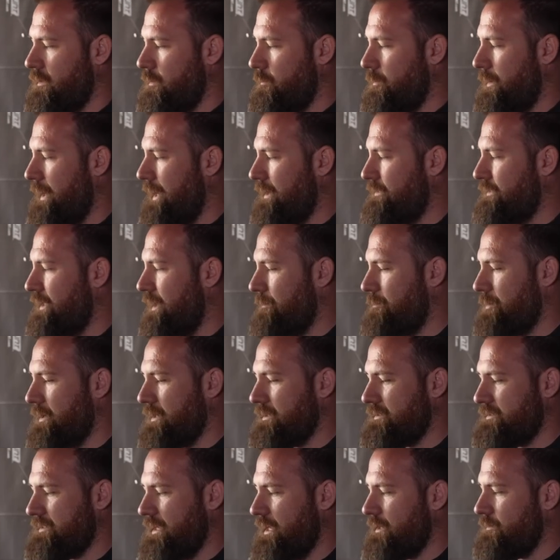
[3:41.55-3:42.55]
But that
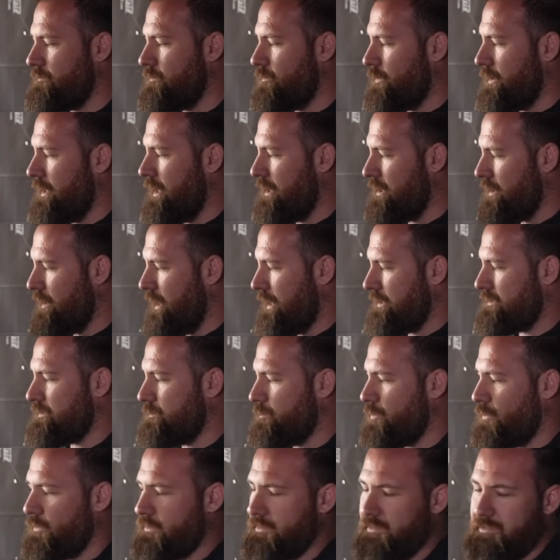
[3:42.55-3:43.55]
being said, we're now going to
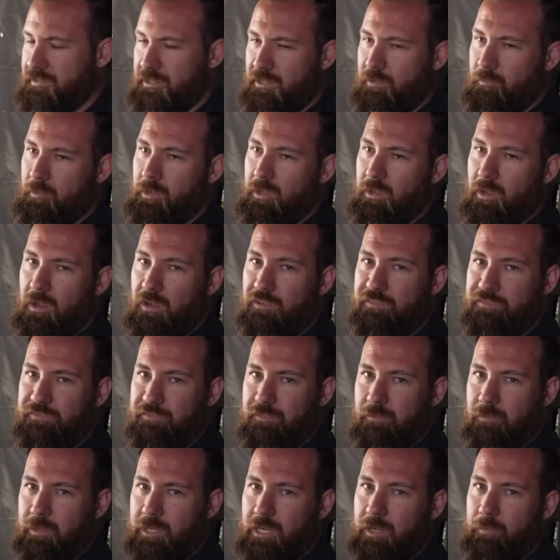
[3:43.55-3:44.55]
actually pull the steering wheel off.
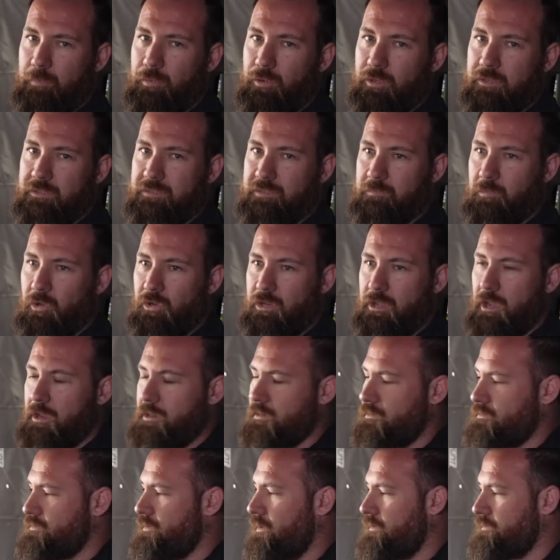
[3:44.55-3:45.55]
We're going to put some audio
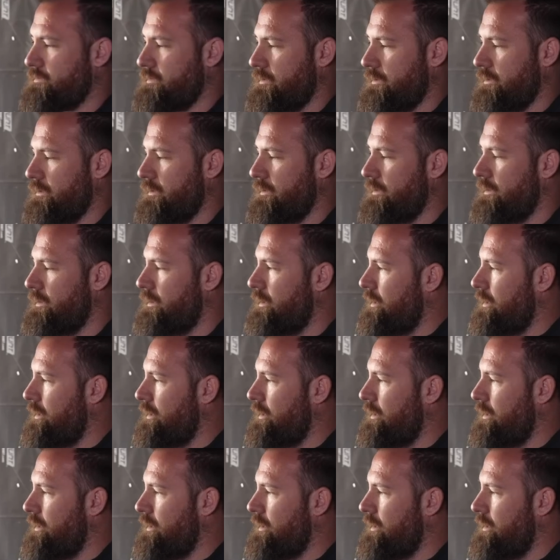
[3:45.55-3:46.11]
controls on it.